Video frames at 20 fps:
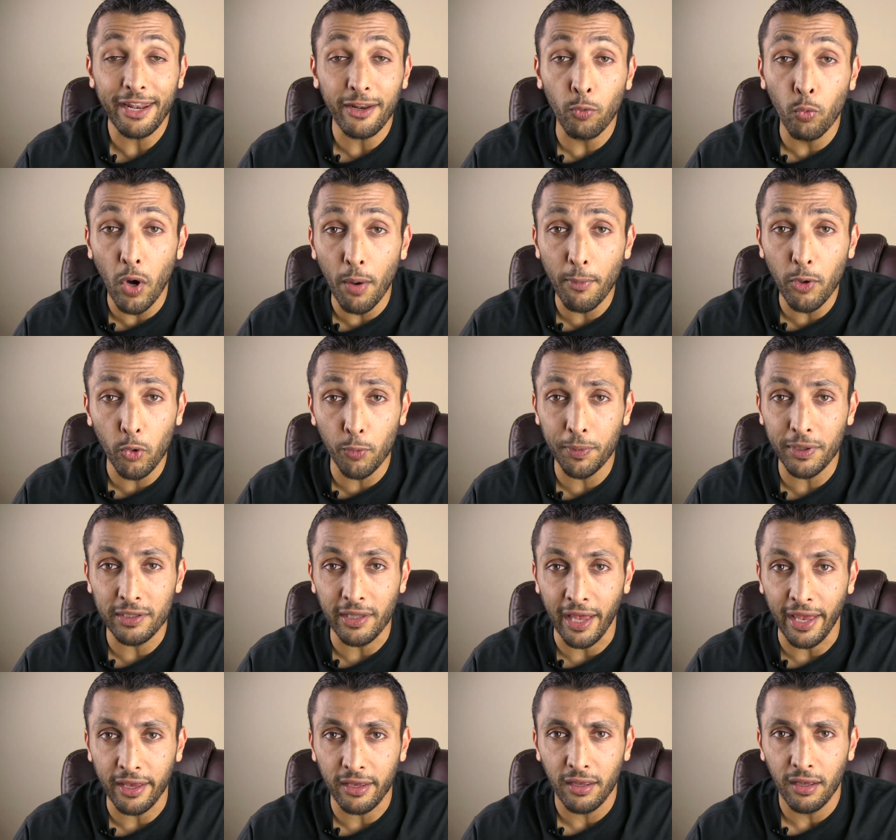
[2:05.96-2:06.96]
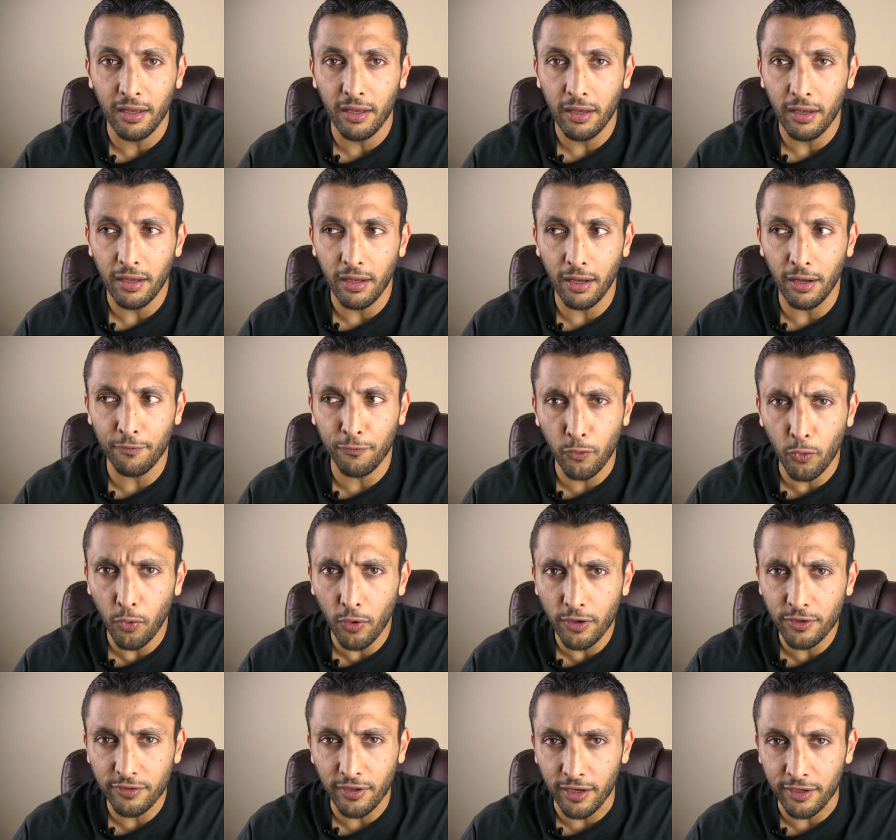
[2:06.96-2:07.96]
And a woman will be like, of
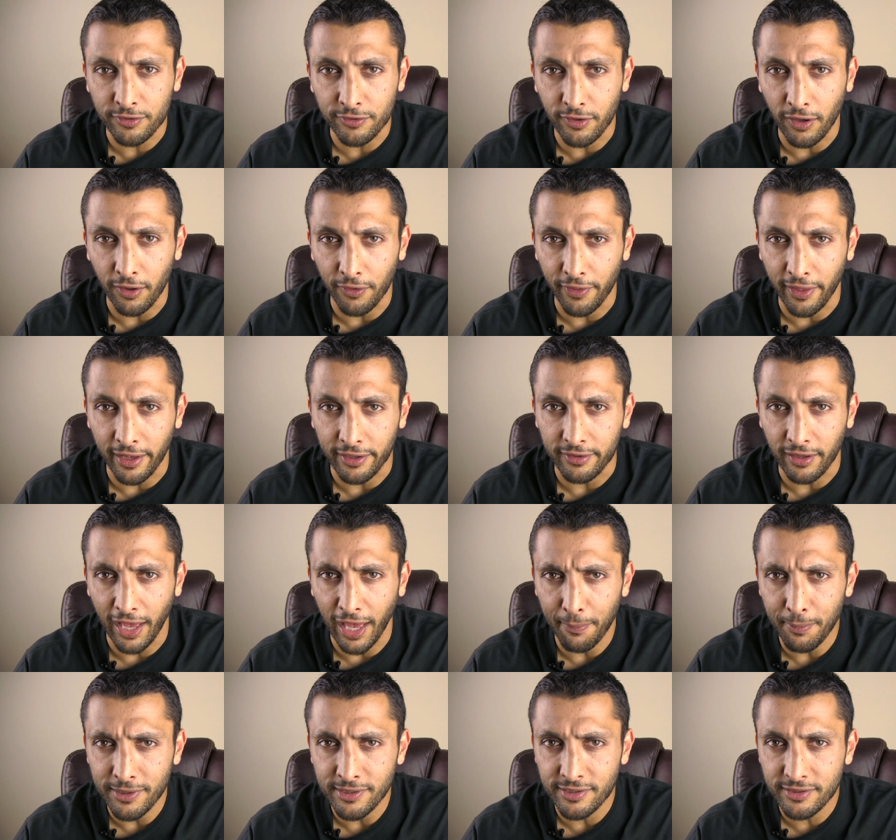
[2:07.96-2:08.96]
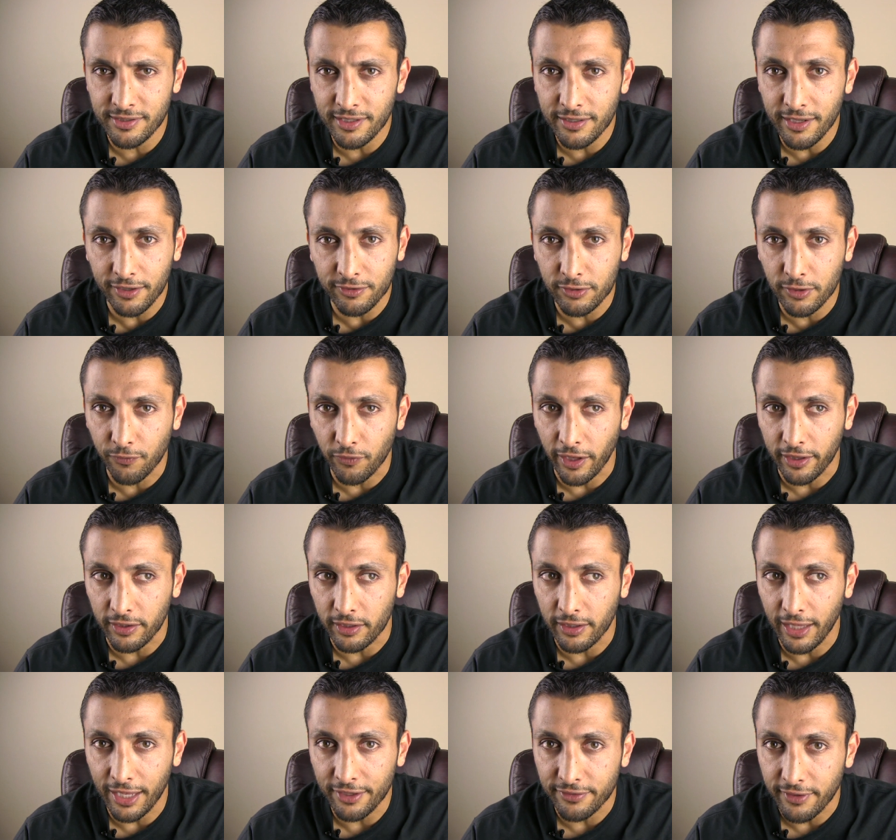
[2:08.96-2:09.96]
course I saw that. I've been sitting next to you for like
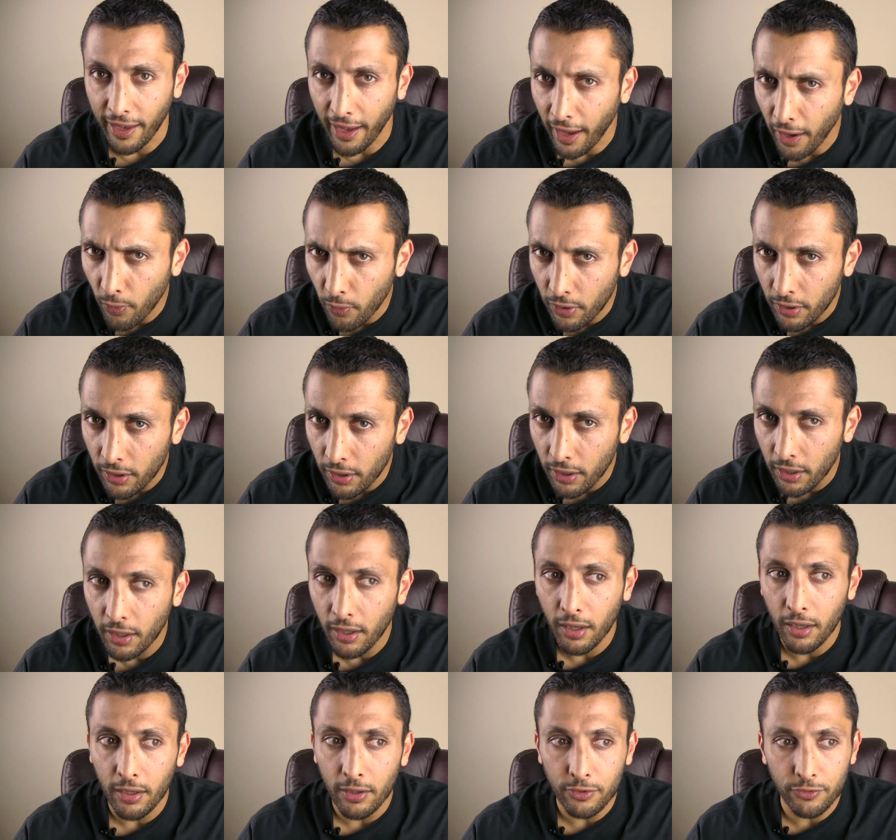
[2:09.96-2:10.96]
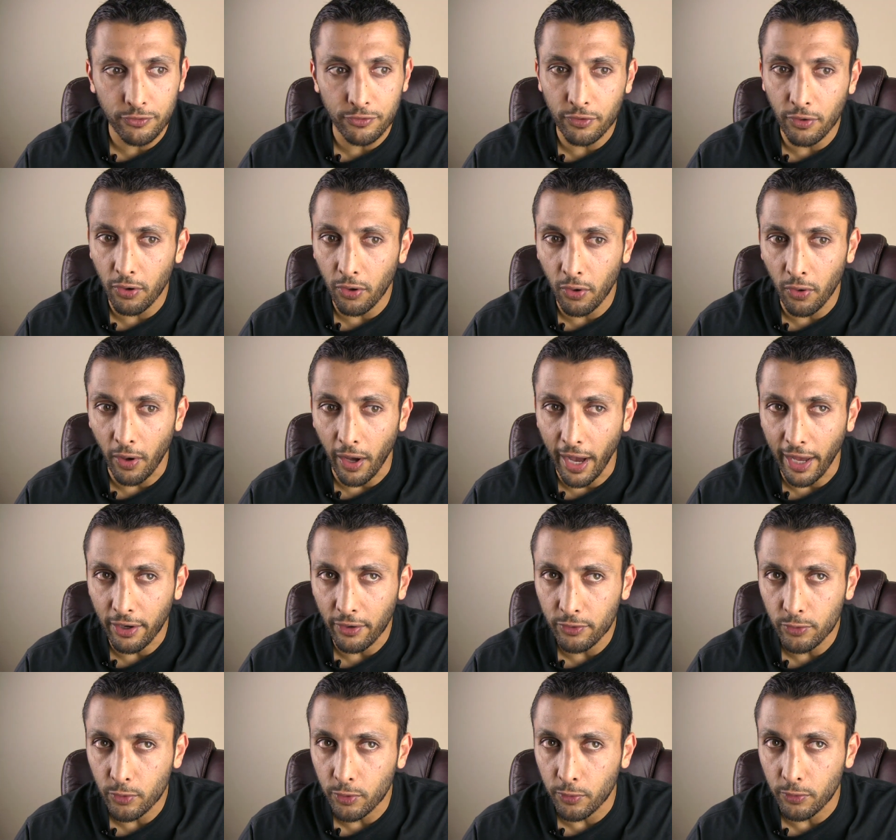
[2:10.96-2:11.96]
the last hour, so I
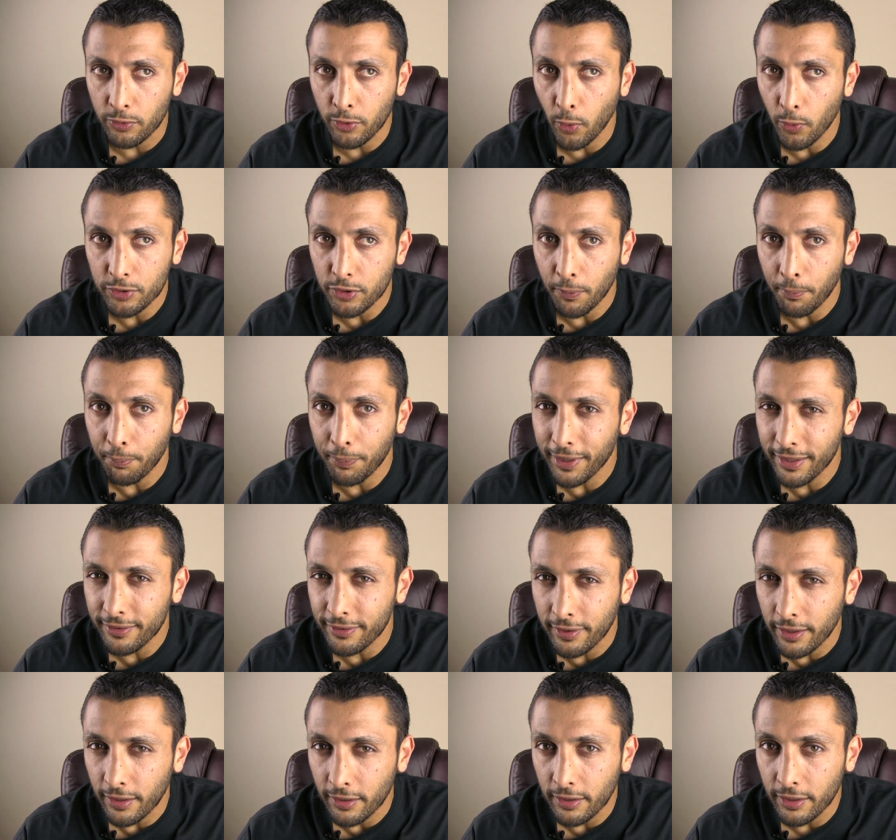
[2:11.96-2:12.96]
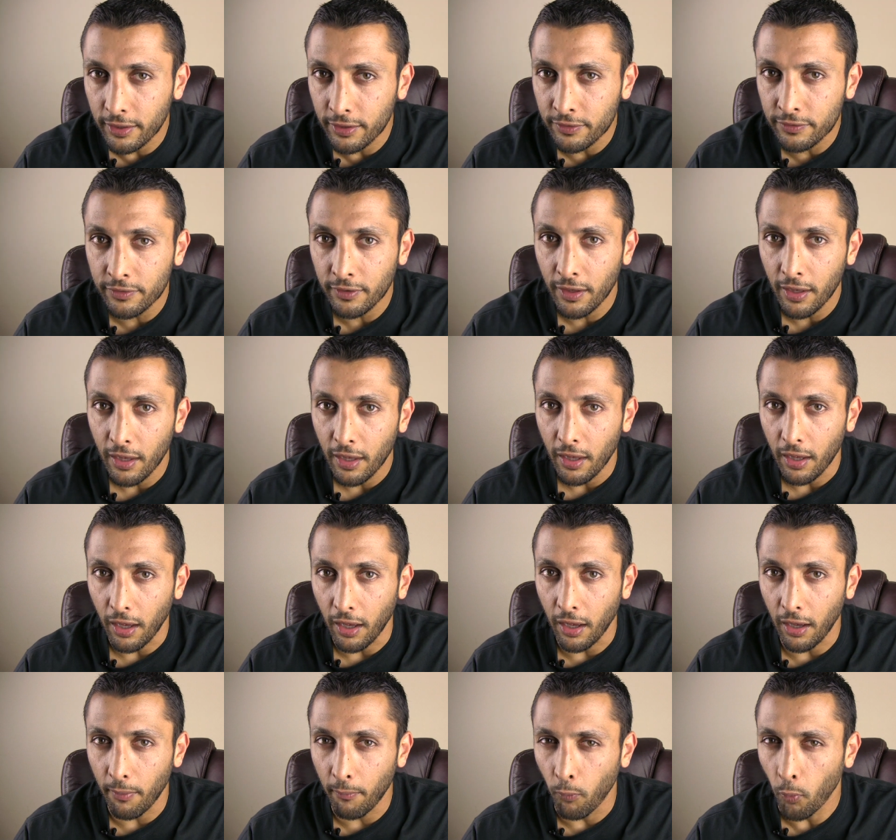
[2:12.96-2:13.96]
don't know what the big deal is.
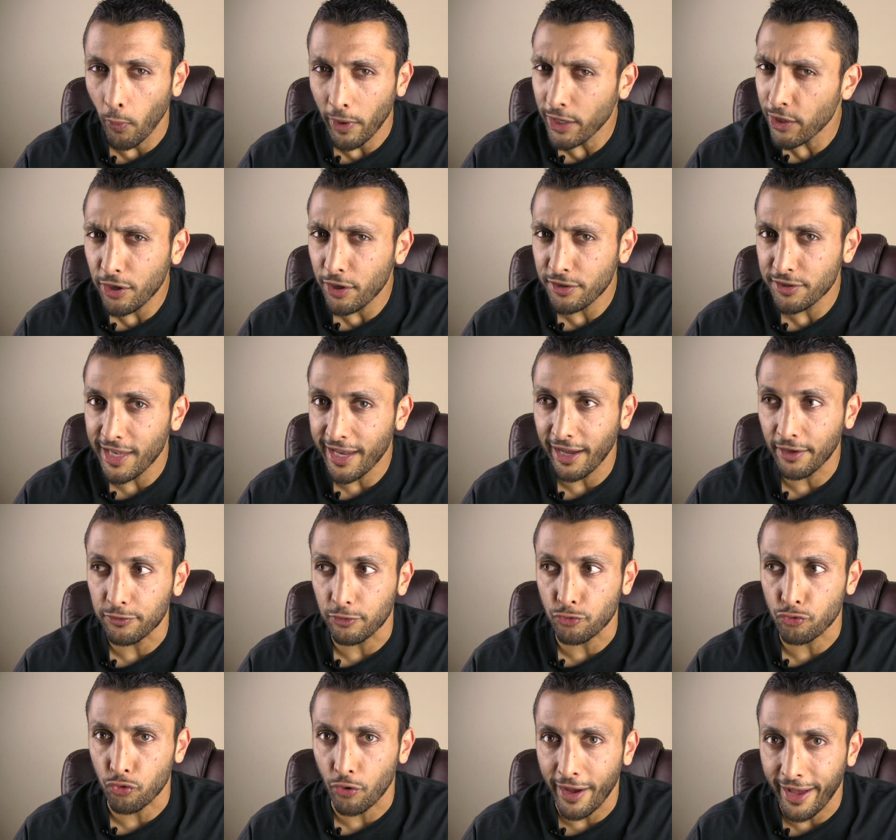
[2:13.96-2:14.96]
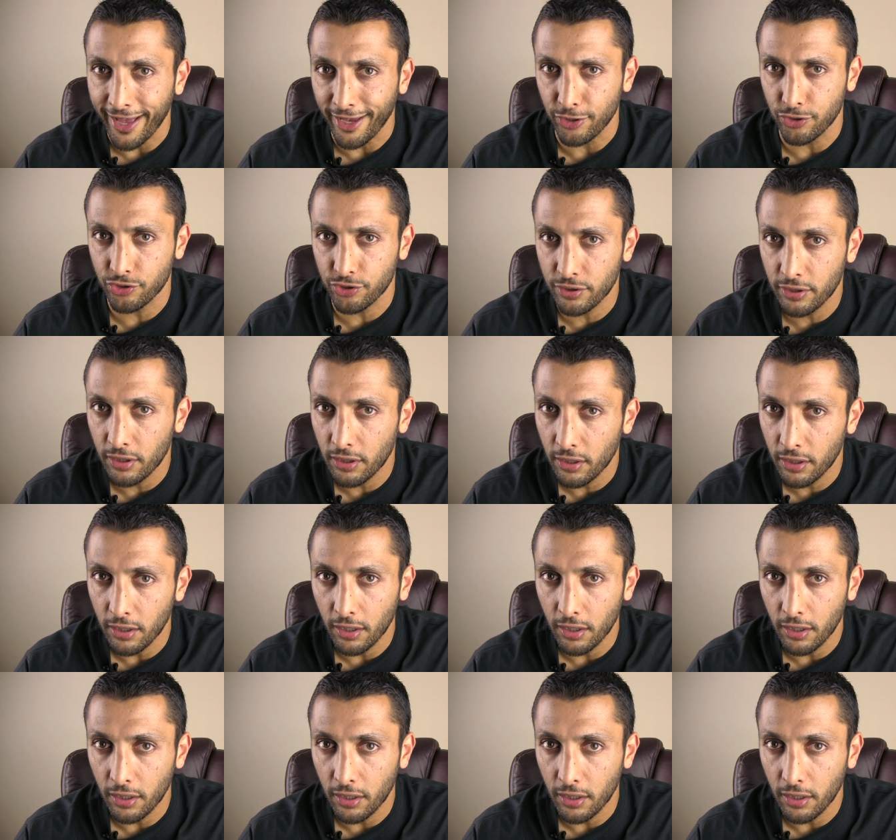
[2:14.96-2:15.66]
Um, when are you going to take out the trash?